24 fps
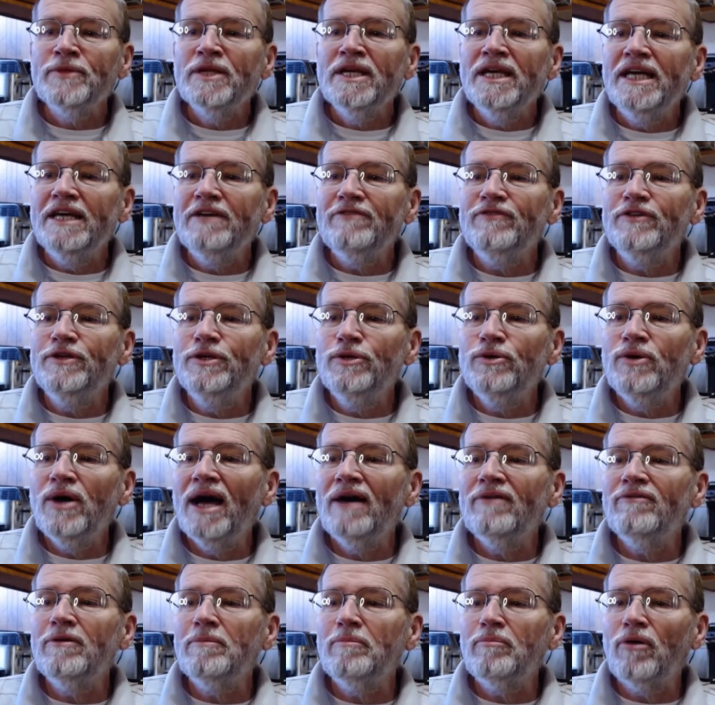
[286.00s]
If you
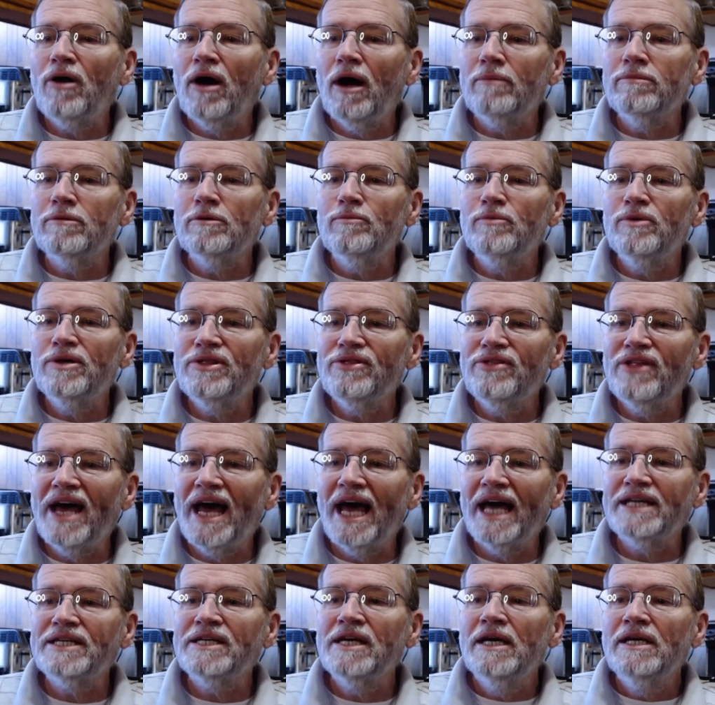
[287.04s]
have a problem with
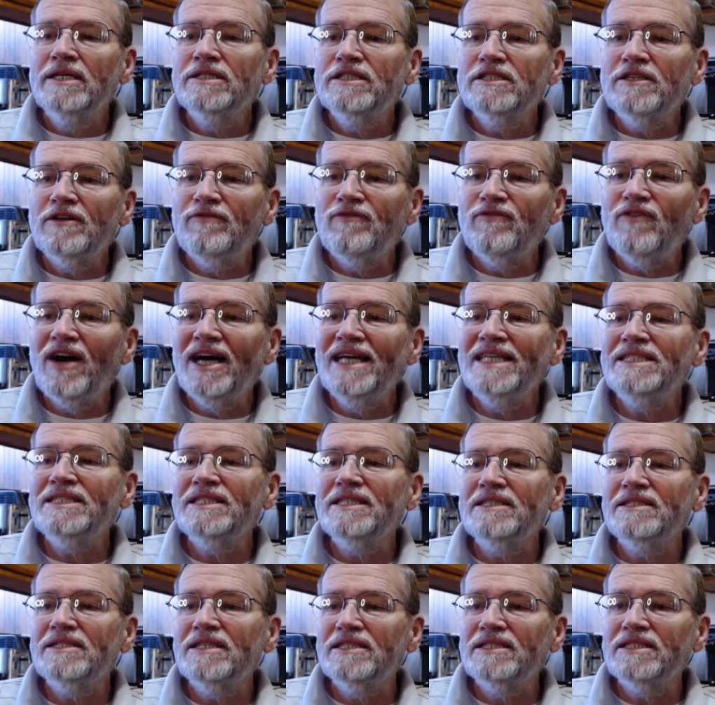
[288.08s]
that, suffice
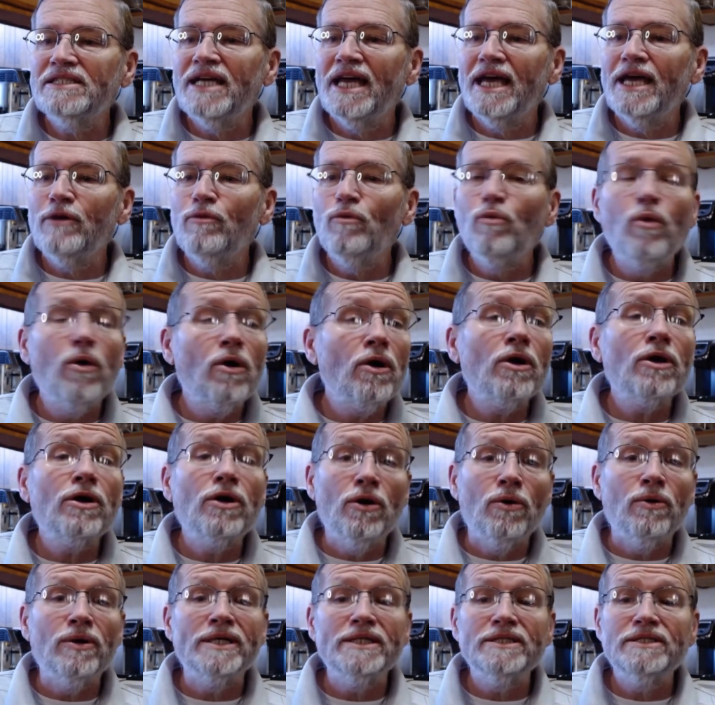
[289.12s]
it to say we're
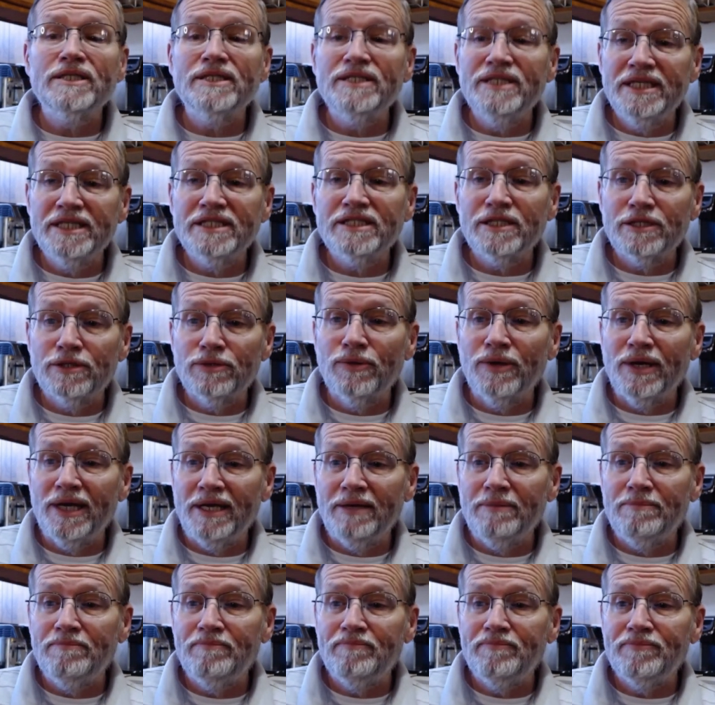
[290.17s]
going to disagree.
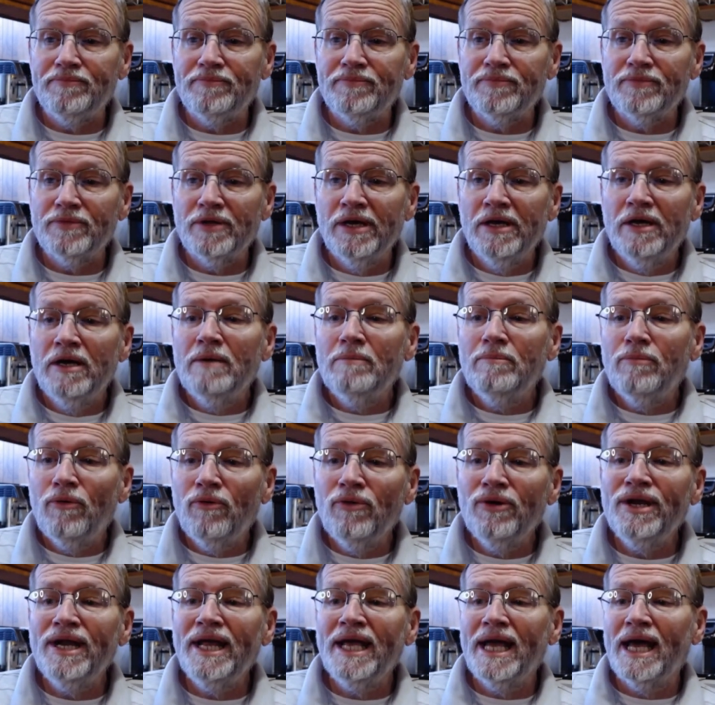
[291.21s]

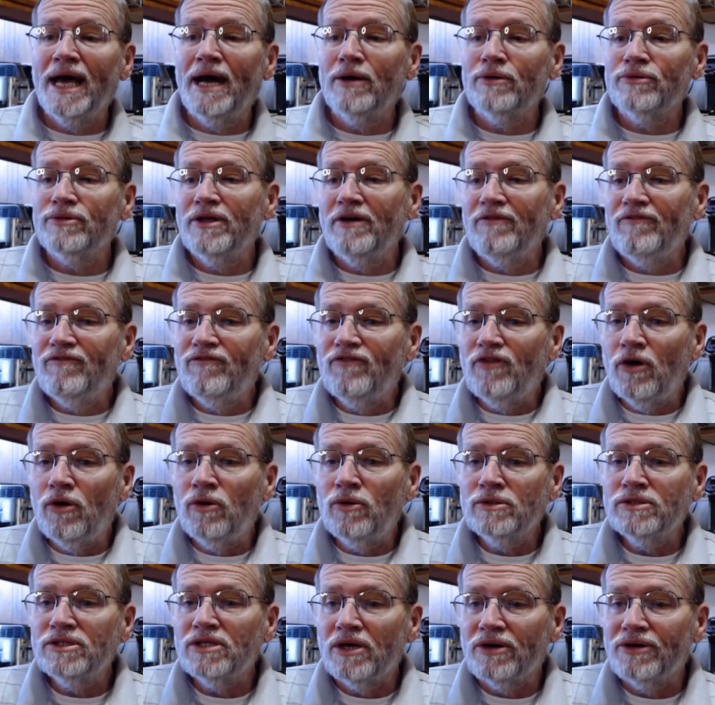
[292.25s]
Pointing out that
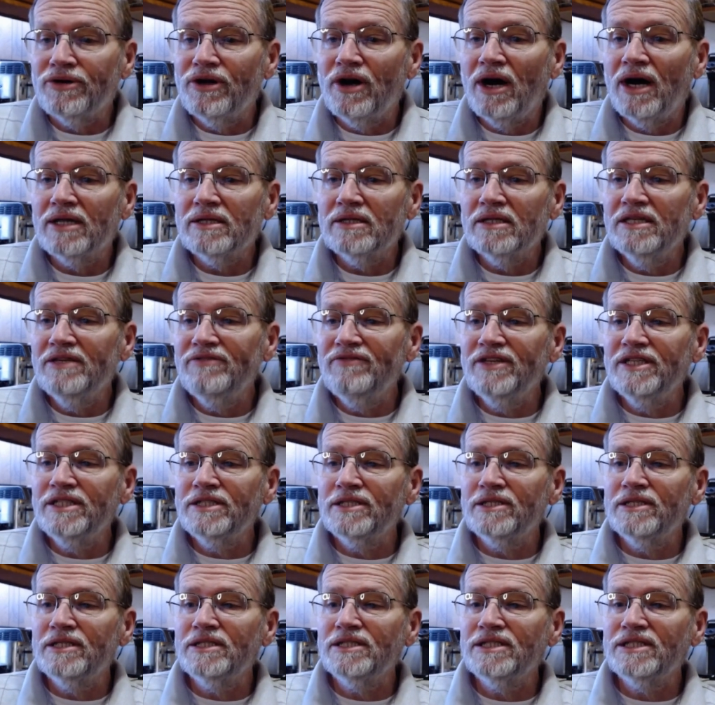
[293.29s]
folks are not living
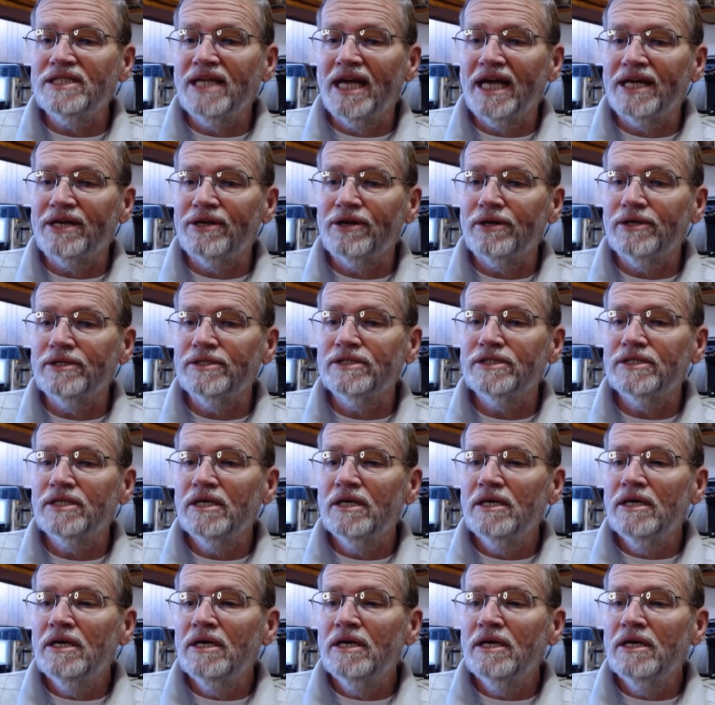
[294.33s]
to the standards